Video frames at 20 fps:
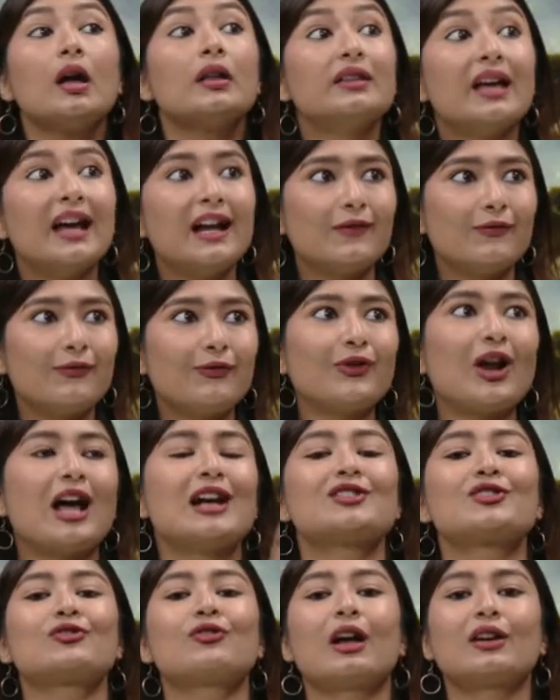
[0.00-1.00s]
The
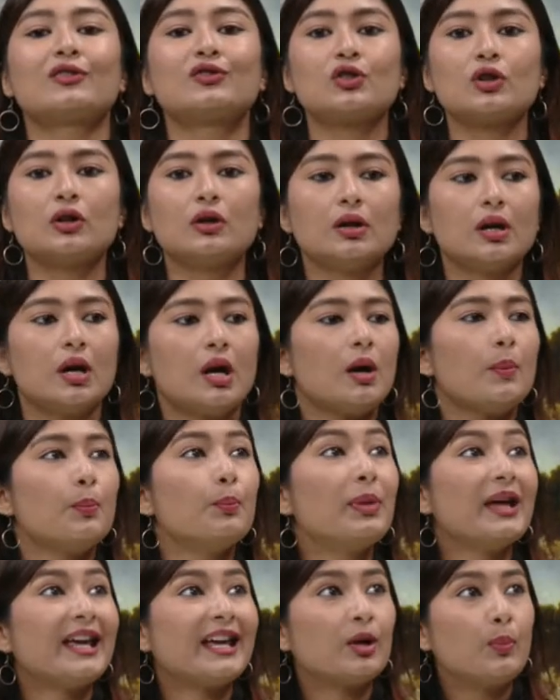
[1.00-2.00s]
infrastructure,
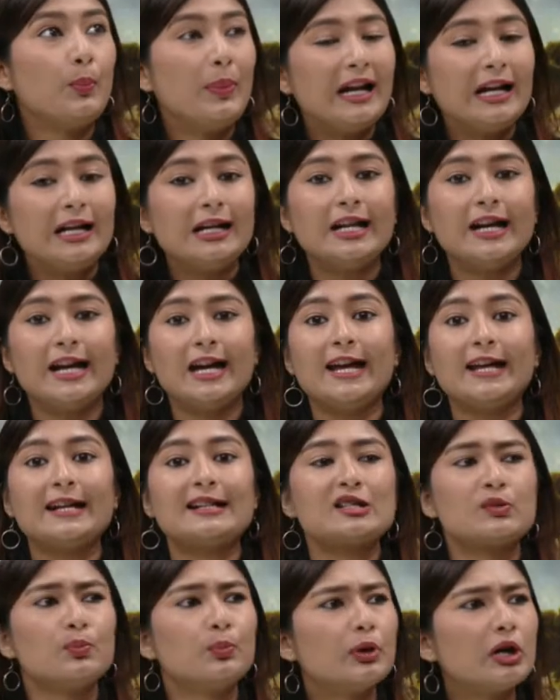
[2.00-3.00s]
big
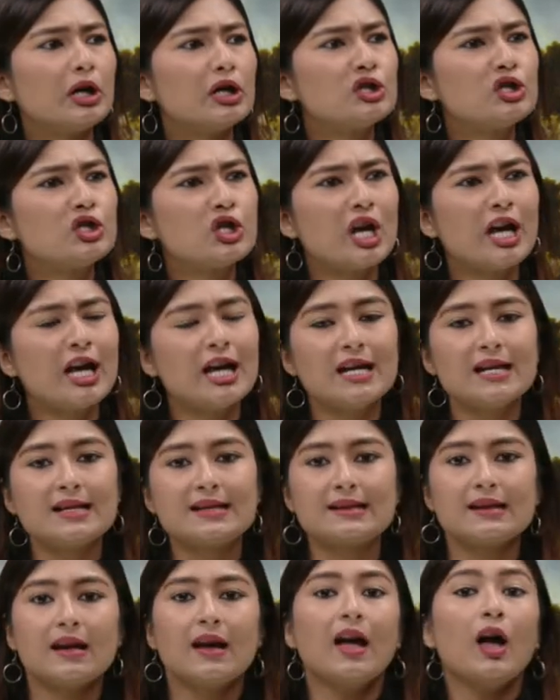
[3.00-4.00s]
buildings,
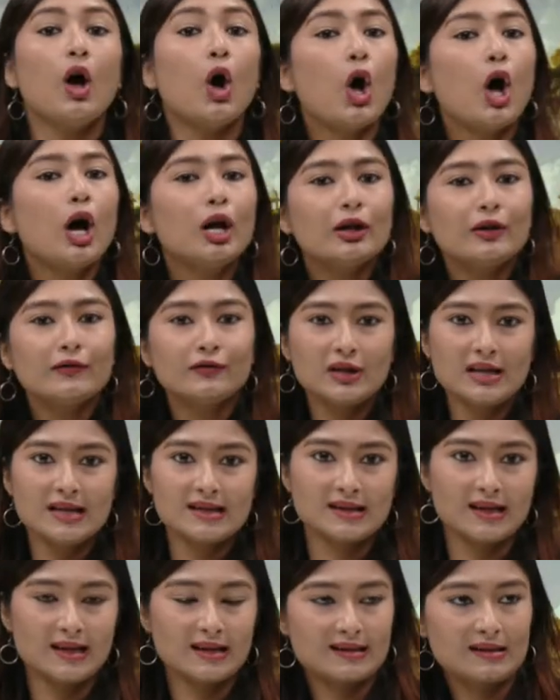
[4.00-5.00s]
bridges, all of
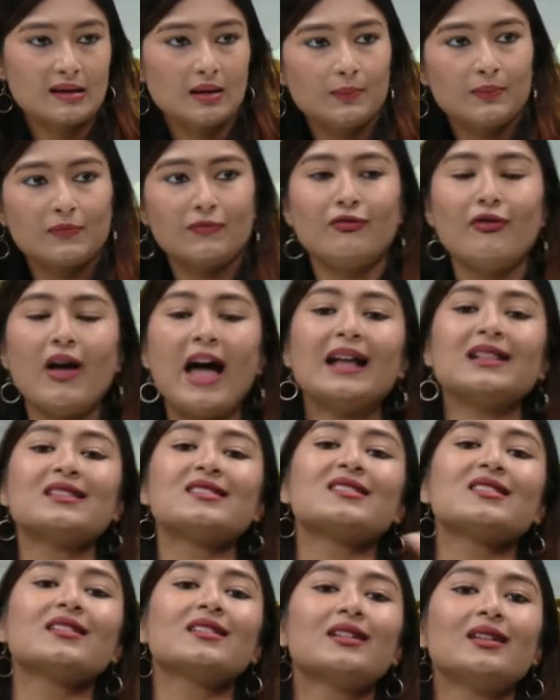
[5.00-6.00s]
these things. The
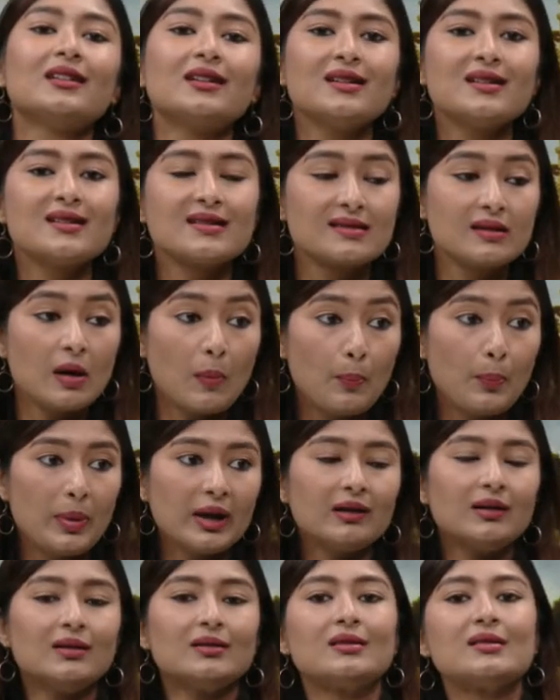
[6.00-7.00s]
fancier it is, the
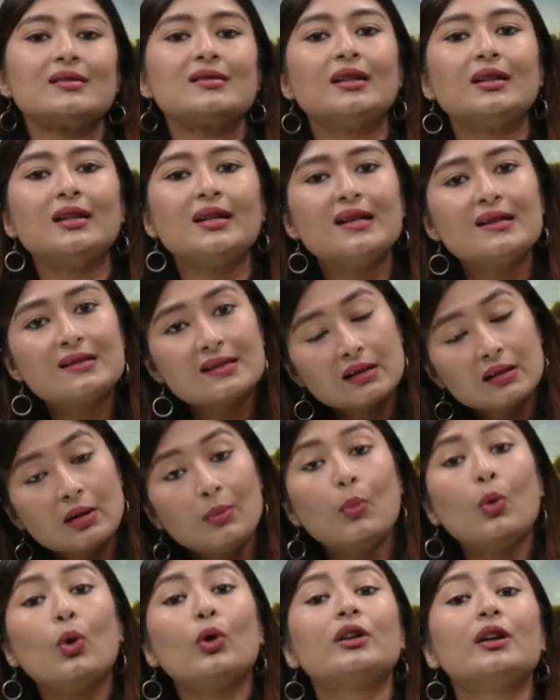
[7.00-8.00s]
bigger the city is and
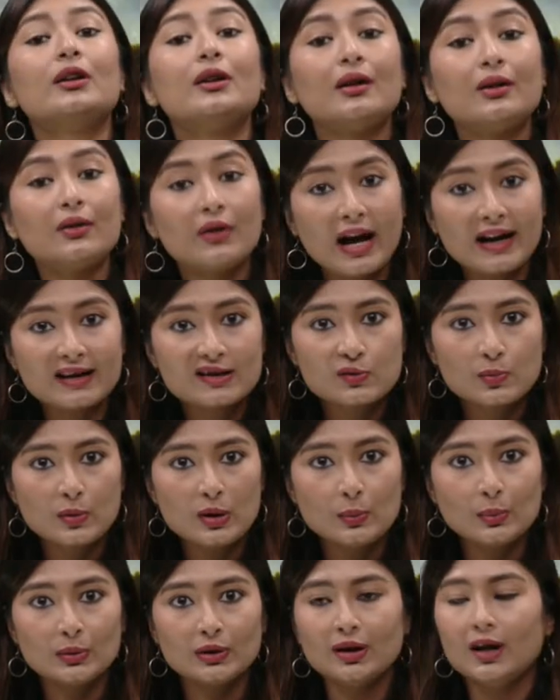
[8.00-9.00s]
the more it attracts
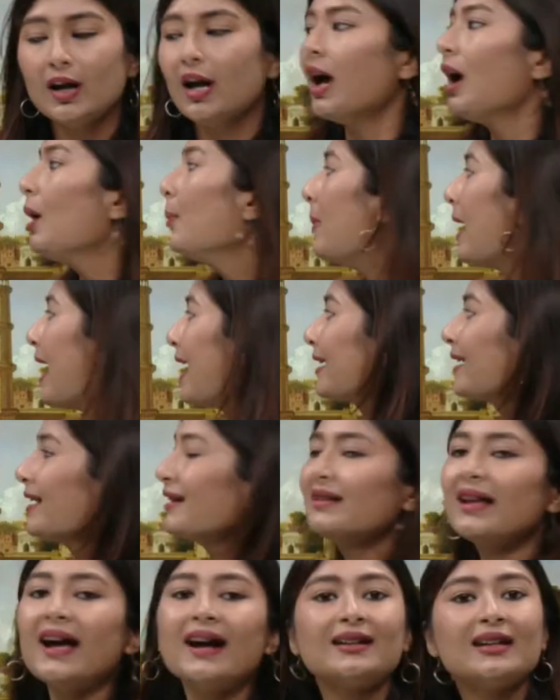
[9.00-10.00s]
people. Back
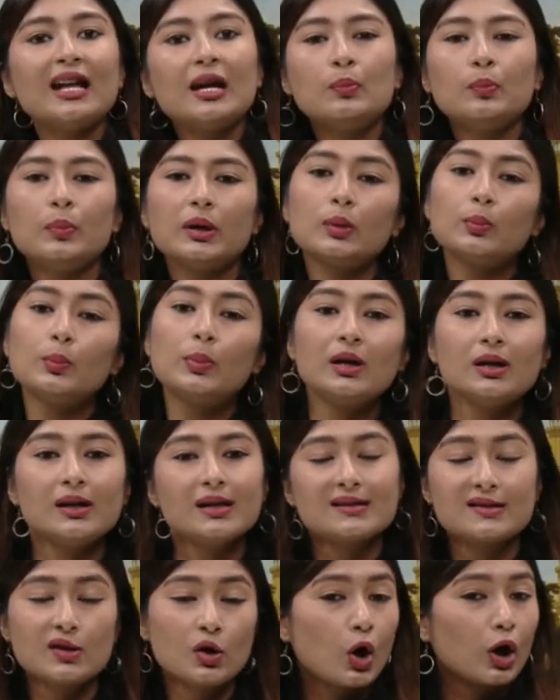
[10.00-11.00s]
at that time, big
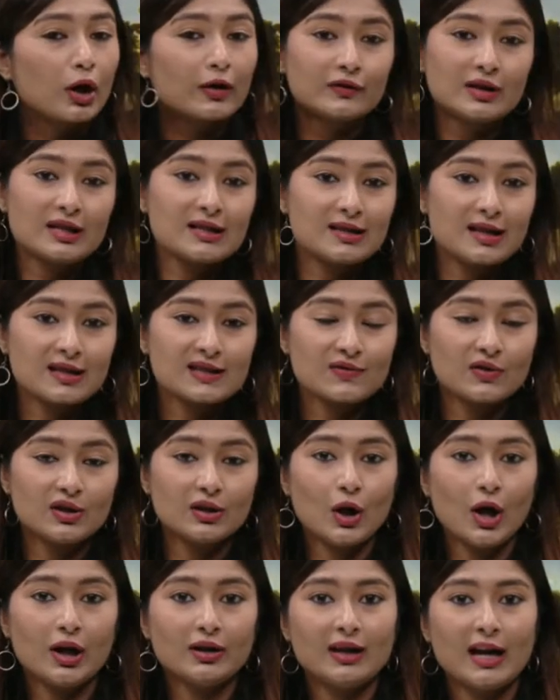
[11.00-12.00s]
buildings and all of these things were
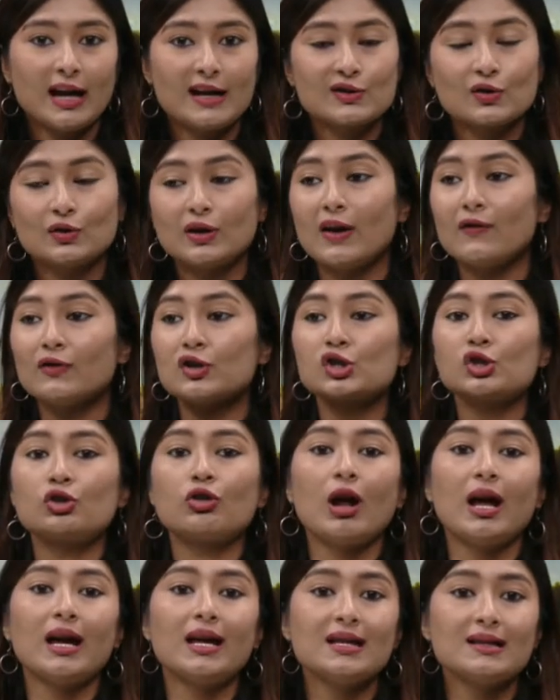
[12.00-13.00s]
not there. So there were
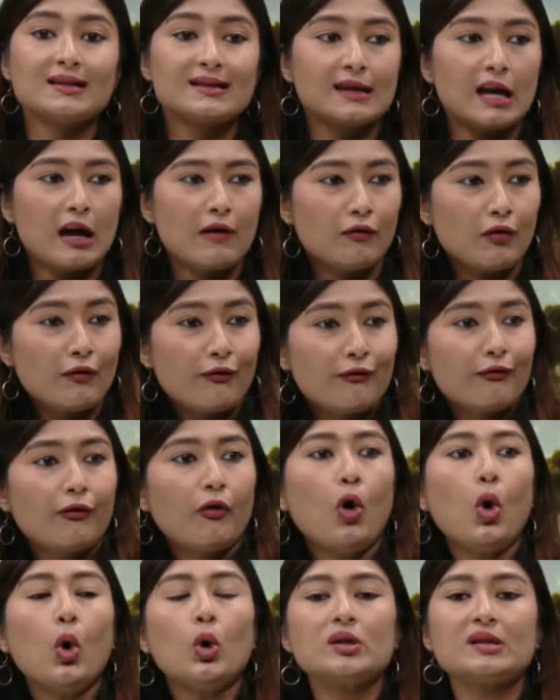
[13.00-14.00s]
shrines, there were
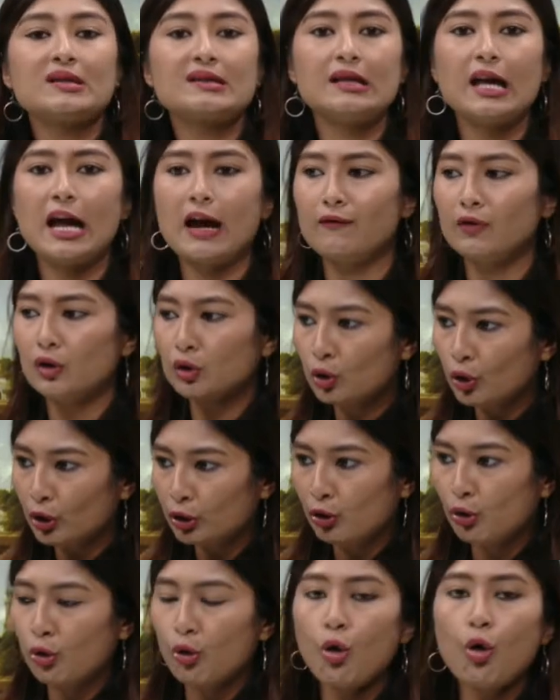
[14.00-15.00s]
forts, there were
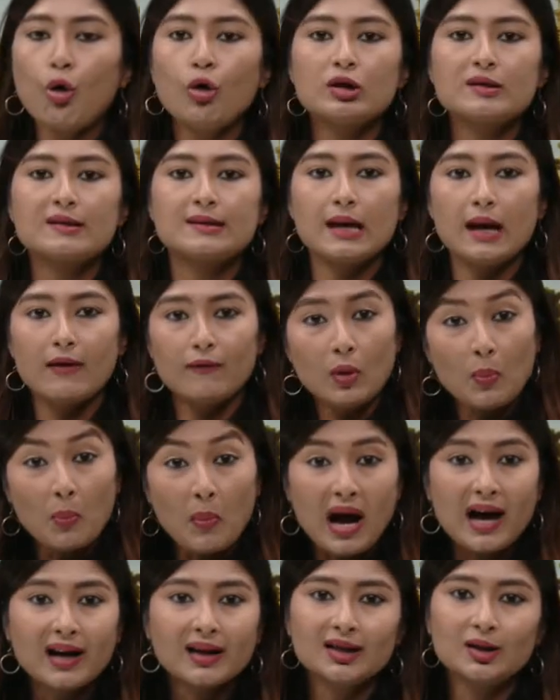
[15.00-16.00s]
good roads, there were
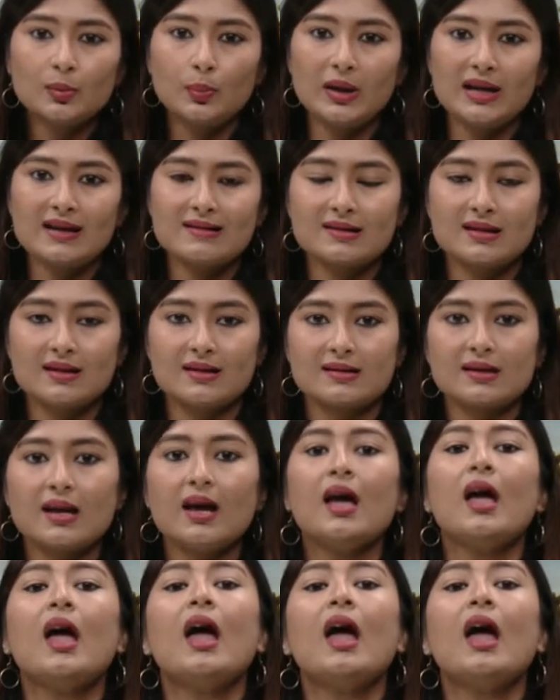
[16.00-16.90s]
marketplaces.